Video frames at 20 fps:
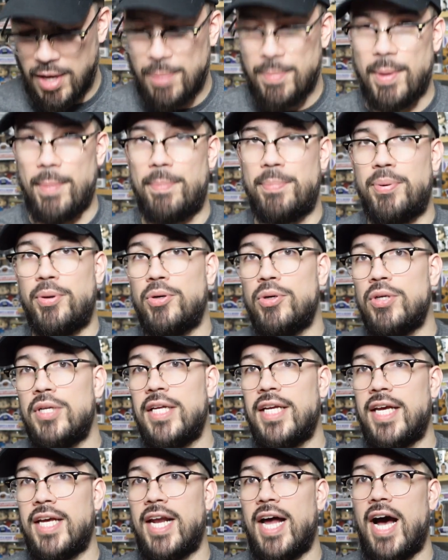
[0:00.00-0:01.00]
But
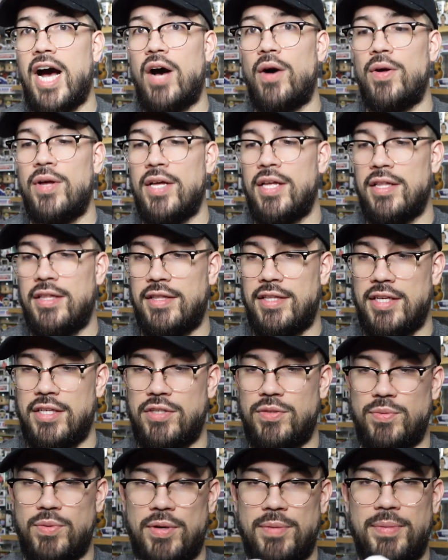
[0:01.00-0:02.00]
pulling it out,
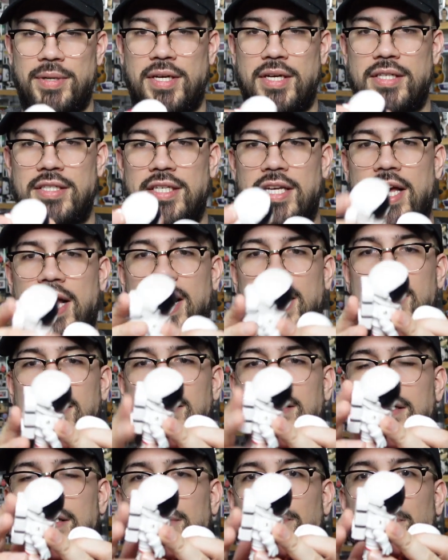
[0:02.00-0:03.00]
this one, because he
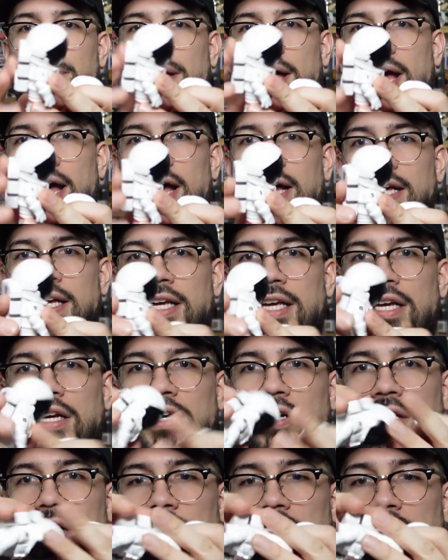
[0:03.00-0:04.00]
has this pack
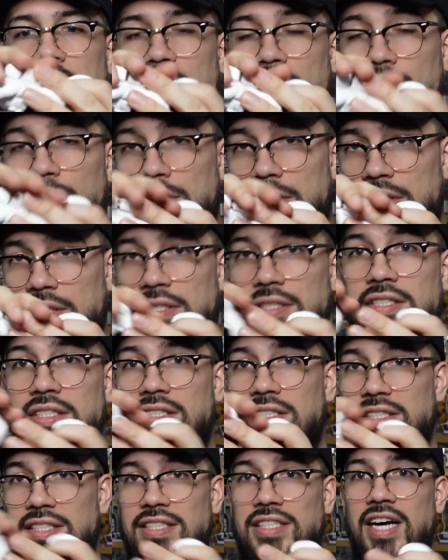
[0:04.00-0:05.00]
here, it was
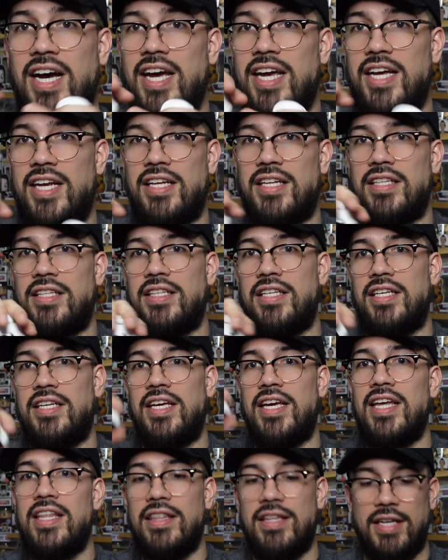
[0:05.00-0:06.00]
tightly
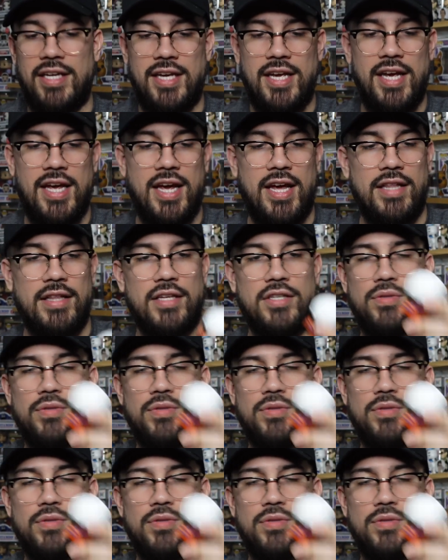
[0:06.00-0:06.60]
in the can.